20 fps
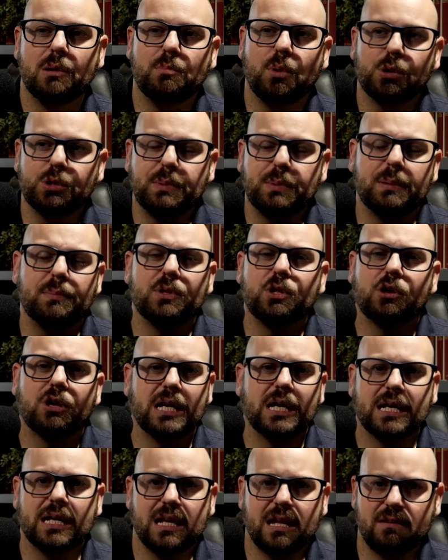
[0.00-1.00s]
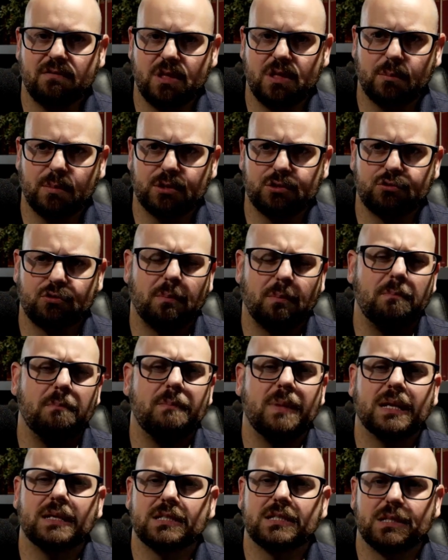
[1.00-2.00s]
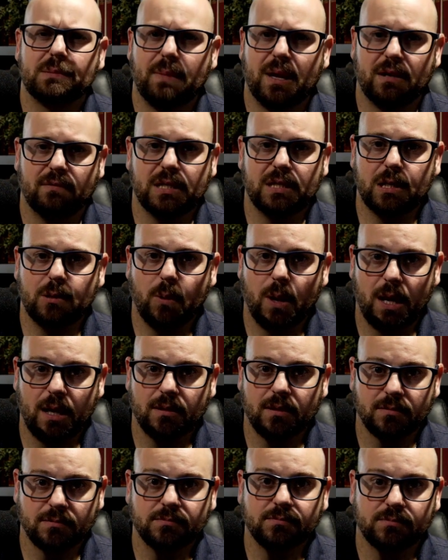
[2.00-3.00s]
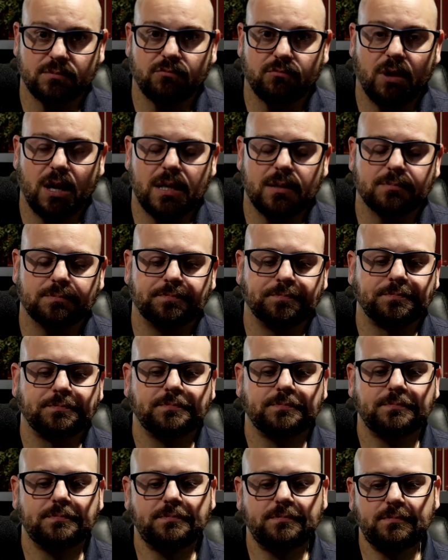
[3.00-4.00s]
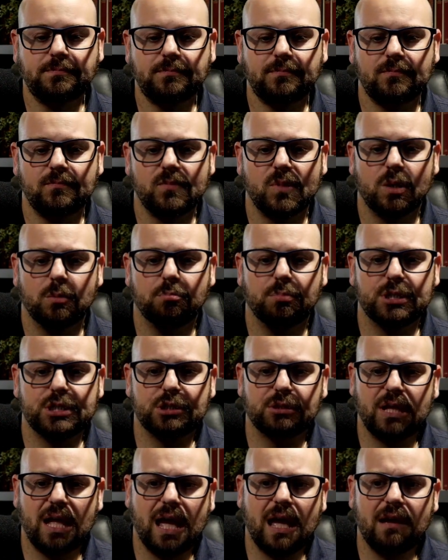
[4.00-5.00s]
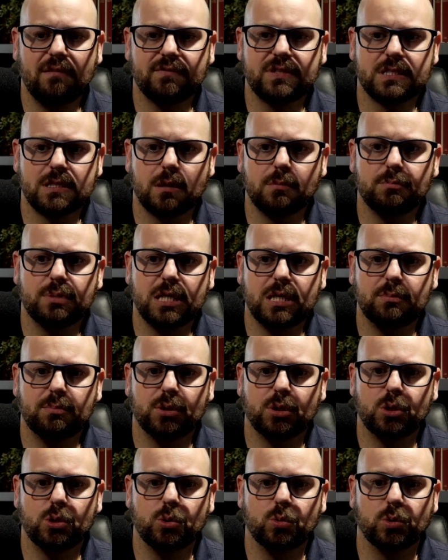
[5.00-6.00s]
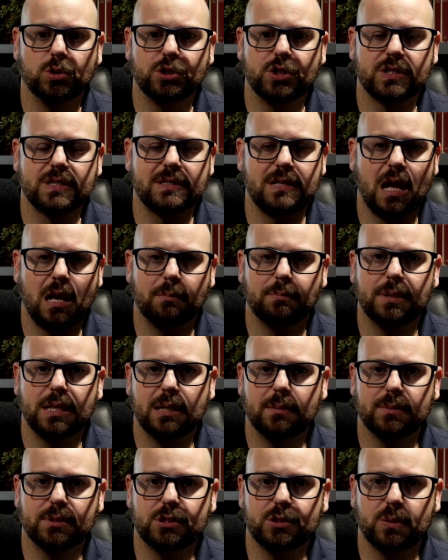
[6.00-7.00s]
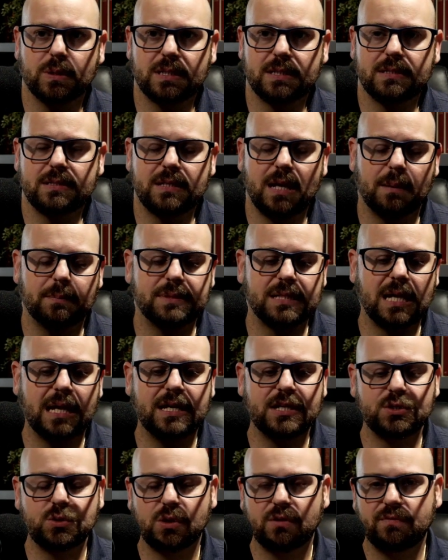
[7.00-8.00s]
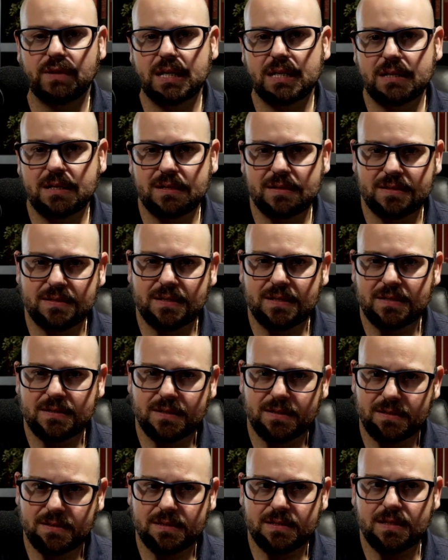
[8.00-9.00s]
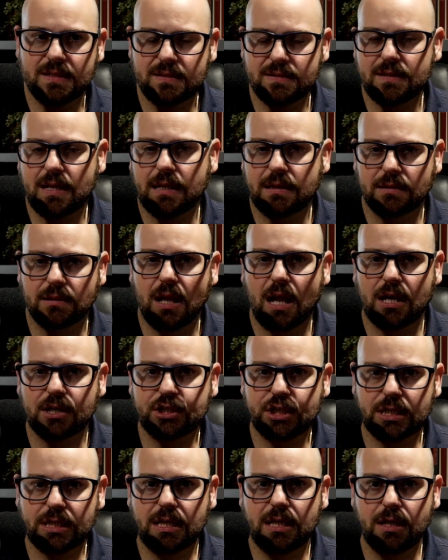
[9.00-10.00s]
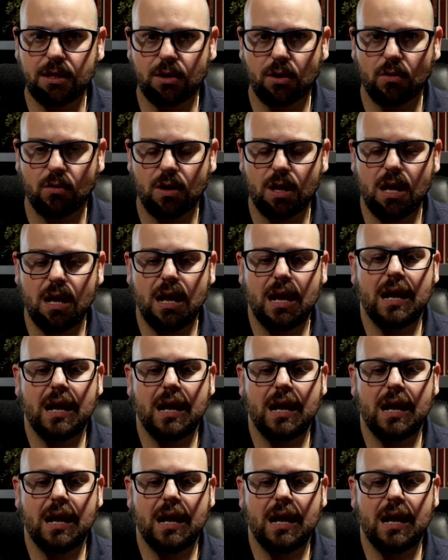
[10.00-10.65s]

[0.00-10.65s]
Most people are going to give them a tremendous amount of leeway, right? But you'll have some people who will just not be able to accept any sort of inconsistencies in logic here.